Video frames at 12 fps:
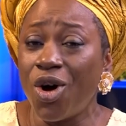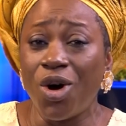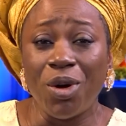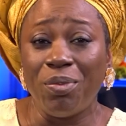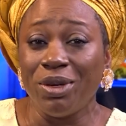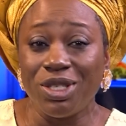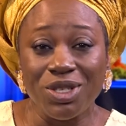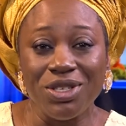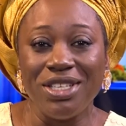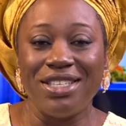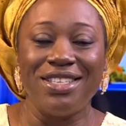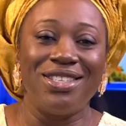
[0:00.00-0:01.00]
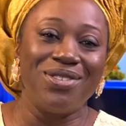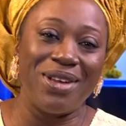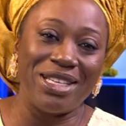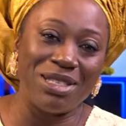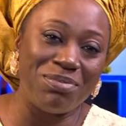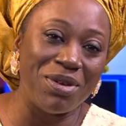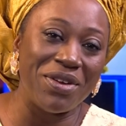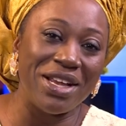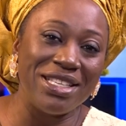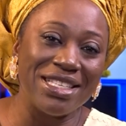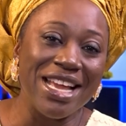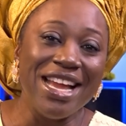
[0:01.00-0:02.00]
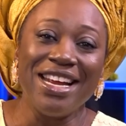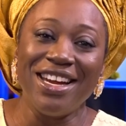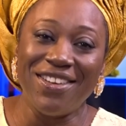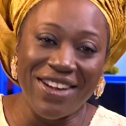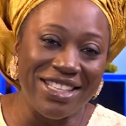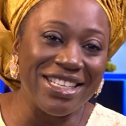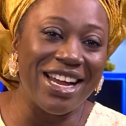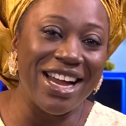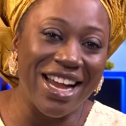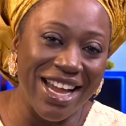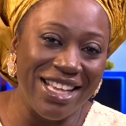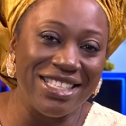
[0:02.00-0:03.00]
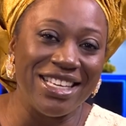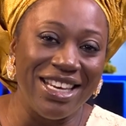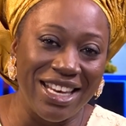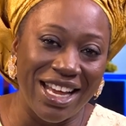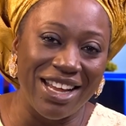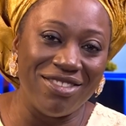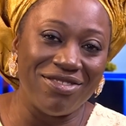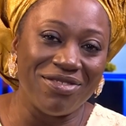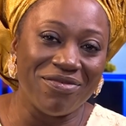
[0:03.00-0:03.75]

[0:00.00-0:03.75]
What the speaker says: or opportunities to experience greater heights in life.